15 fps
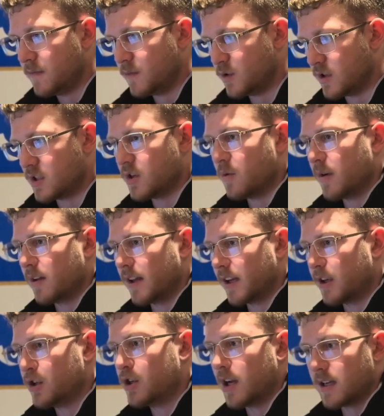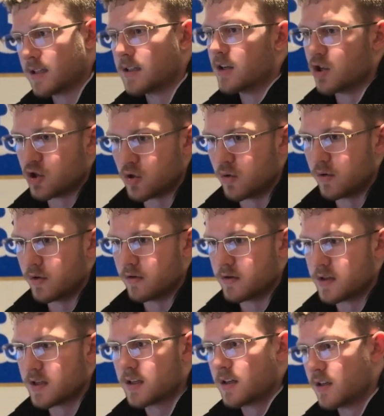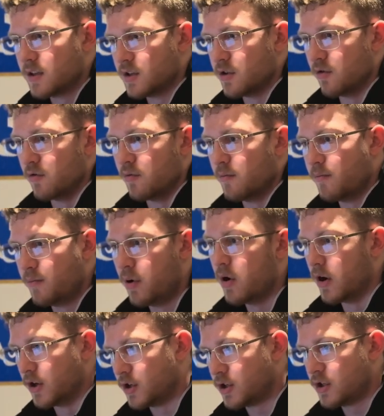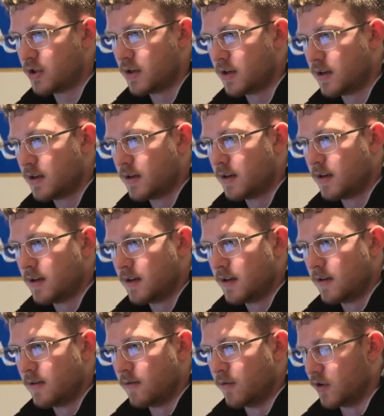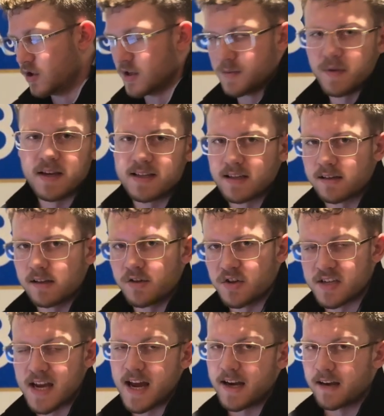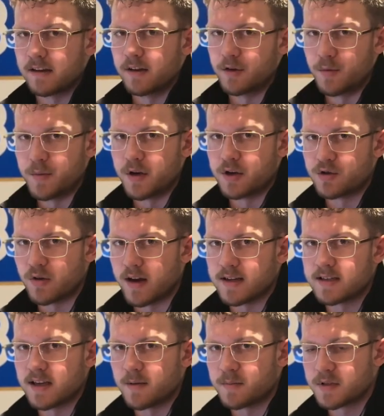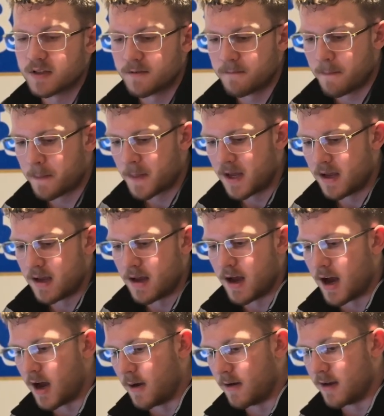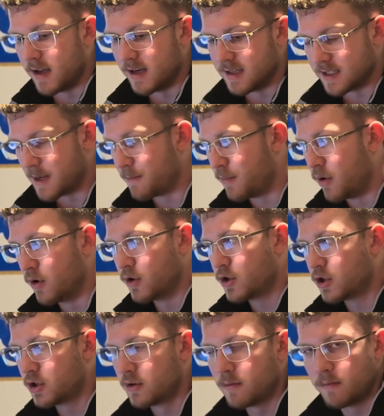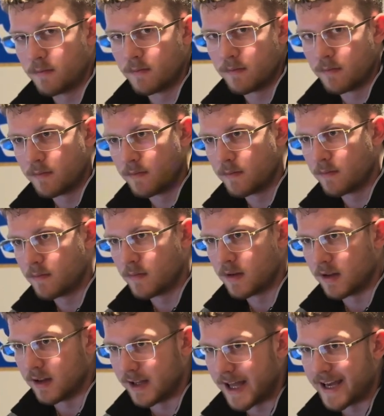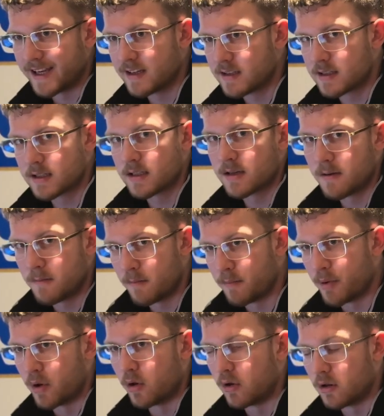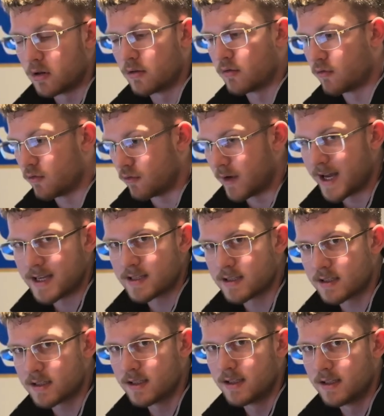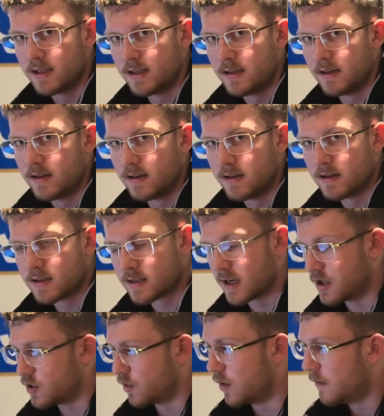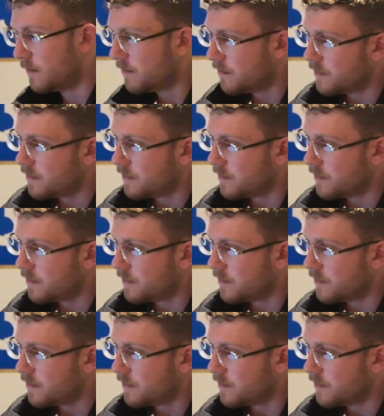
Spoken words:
just doing like chest and shoulders to push, which is basically just adding a little bit of triceps. It is a push, legs, pull, rest schedule.